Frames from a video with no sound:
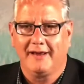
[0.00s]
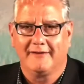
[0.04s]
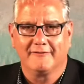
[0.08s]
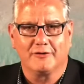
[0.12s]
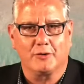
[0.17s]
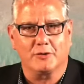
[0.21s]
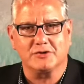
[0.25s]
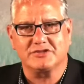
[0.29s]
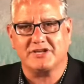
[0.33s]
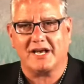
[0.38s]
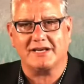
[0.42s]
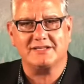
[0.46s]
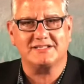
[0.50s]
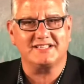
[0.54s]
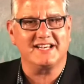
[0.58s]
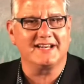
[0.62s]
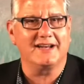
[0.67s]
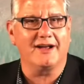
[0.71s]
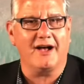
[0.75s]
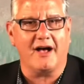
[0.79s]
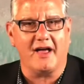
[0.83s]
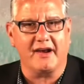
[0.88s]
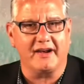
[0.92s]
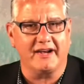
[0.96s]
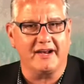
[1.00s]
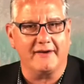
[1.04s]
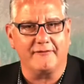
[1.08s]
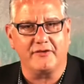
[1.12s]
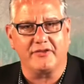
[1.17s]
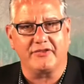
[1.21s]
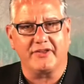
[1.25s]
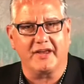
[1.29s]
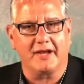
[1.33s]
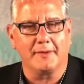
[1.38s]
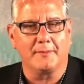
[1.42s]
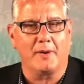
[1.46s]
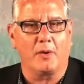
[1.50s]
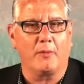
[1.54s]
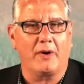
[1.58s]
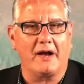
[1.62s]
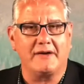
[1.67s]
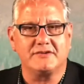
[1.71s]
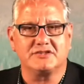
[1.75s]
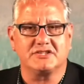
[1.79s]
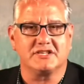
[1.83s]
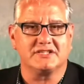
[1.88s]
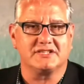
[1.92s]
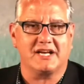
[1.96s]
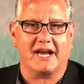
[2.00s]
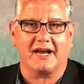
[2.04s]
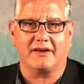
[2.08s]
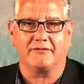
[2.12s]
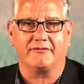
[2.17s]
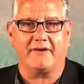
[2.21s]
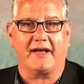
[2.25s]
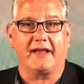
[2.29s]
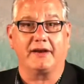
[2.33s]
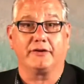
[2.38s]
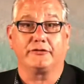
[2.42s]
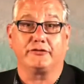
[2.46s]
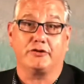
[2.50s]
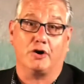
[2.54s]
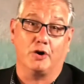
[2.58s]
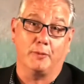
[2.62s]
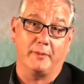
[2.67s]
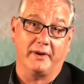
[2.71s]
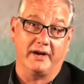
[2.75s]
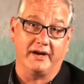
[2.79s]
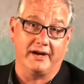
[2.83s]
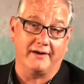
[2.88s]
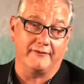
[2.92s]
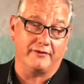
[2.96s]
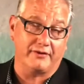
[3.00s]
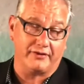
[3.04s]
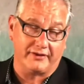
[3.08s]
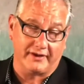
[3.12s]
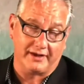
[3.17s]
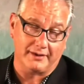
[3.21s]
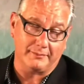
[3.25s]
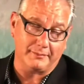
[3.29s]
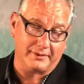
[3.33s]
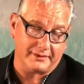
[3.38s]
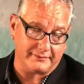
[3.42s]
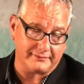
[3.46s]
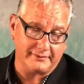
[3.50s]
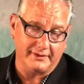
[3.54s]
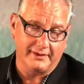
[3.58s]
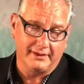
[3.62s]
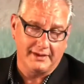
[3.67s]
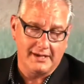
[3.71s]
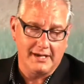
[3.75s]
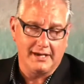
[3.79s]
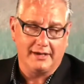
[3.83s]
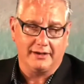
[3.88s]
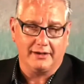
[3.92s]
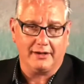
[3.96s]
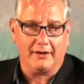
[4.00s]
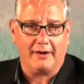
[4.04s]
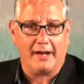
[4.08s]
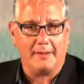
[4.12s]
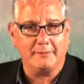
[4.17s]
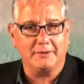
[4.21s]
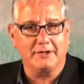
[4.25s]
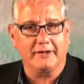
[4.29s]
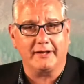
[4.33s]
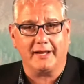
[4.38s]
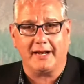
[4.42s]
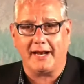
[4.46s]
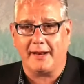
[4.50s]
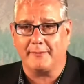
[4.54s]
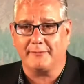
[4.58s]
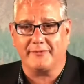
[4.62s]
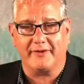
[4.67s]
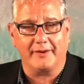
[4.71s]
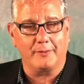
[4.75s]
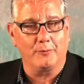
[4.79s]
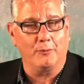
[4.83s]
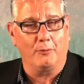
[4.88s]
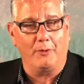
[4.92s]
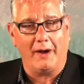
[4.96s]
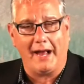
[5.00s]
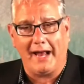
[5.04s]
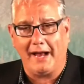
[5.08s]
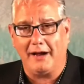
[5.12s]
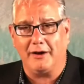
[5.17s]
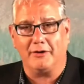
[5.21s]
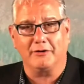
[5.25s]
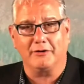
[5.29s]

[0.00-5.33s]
Of course, I see God in everything, and my wife says I can find a sermon in everything, but I'm looking at them thinking, wow,